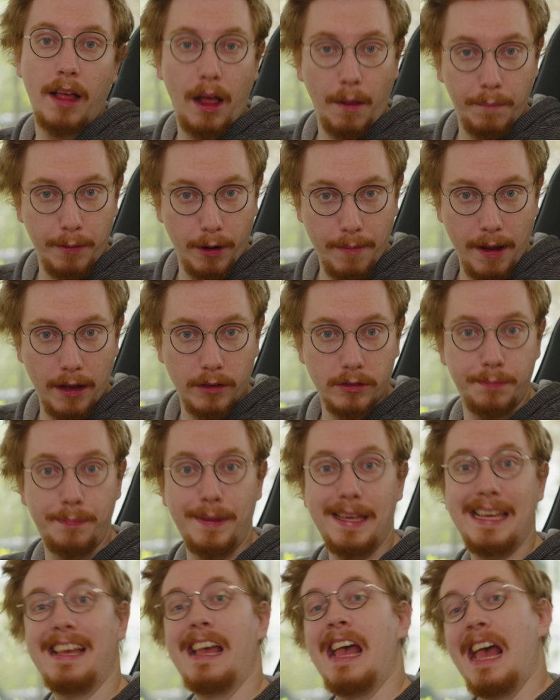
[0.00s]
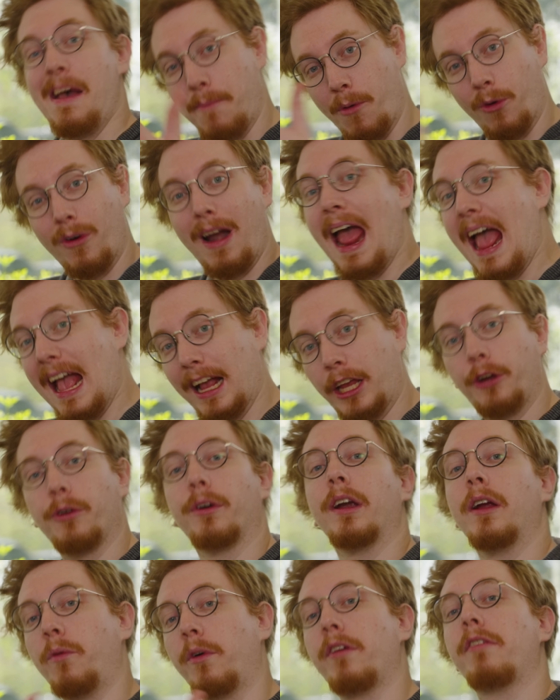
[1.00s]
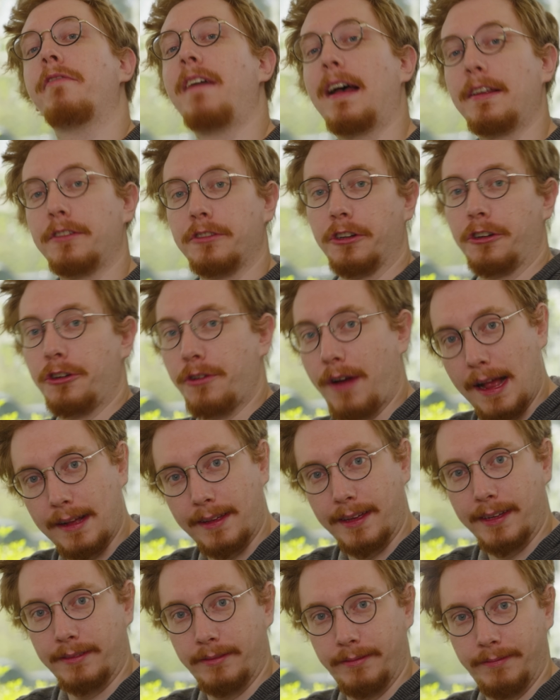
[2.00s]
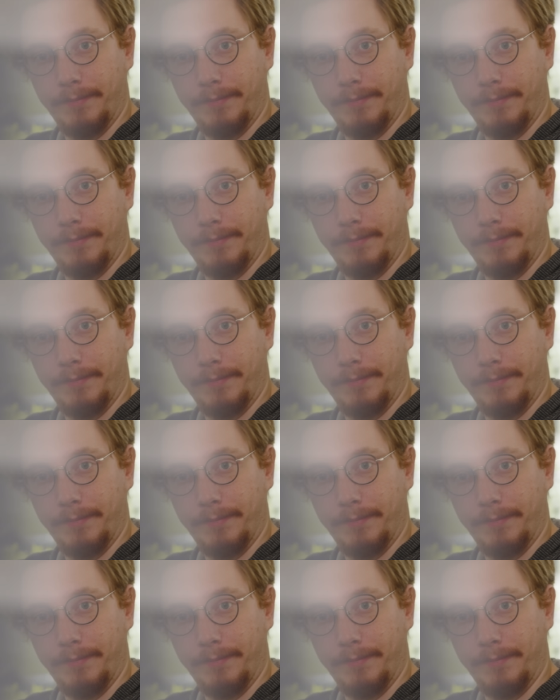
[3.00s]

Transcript: will help your mouse be more accurate with faster tracking.